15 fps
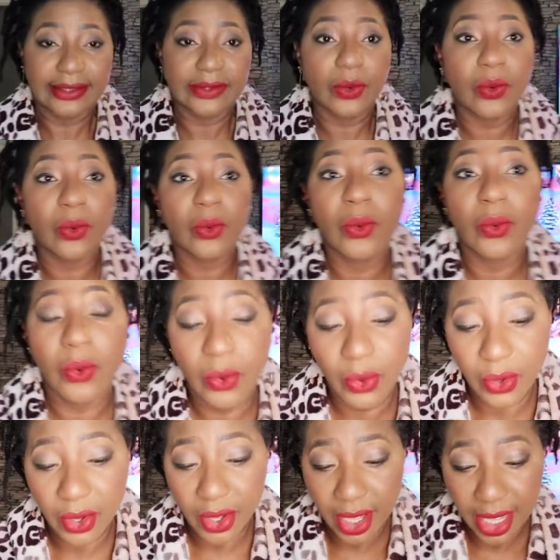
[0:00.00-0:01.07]
So
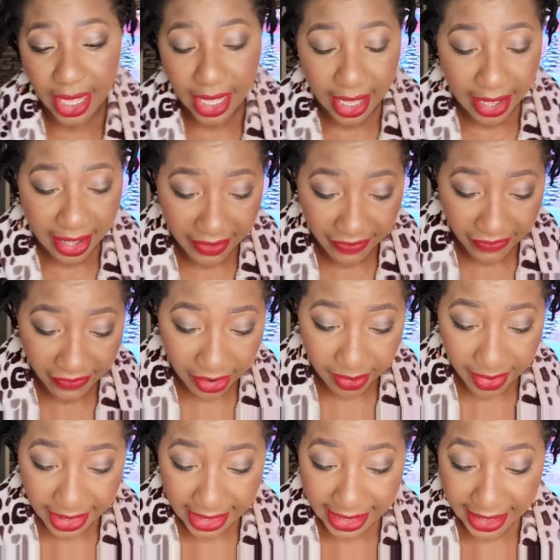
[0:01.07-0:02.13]

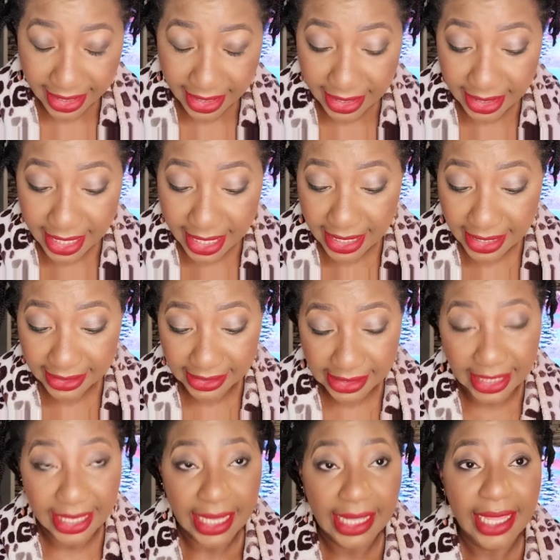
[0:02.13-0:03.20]
from
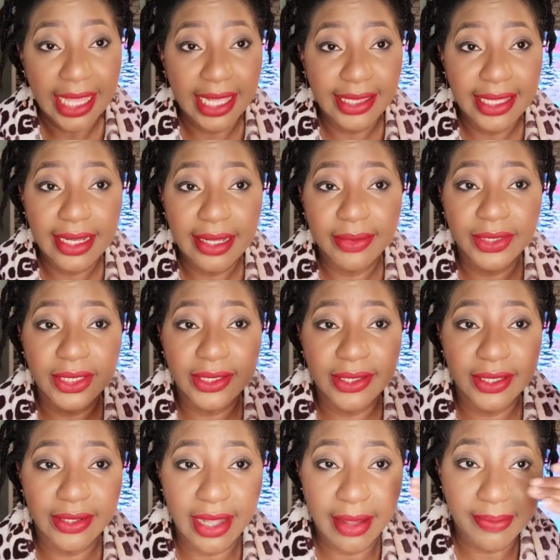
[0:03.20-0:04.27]
this, I think I'm
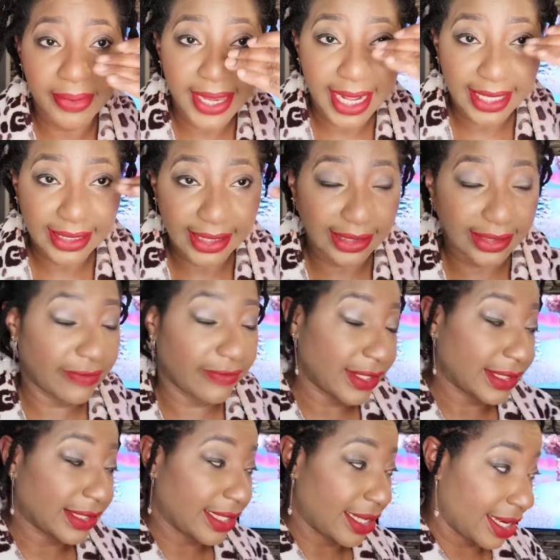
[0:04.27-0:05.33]
just going to apply it as
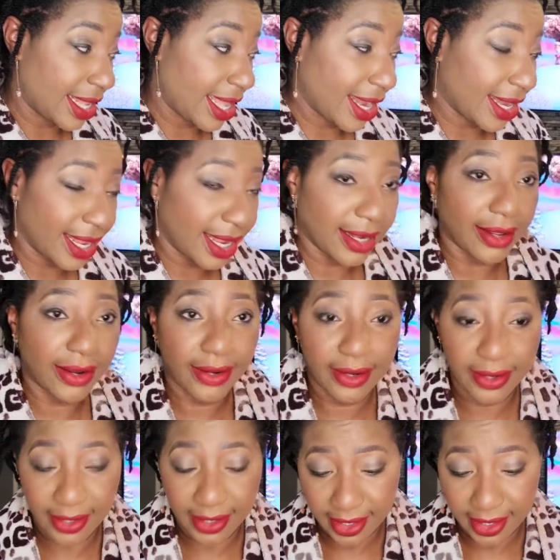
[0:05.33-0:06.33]
if it's an eyeliner.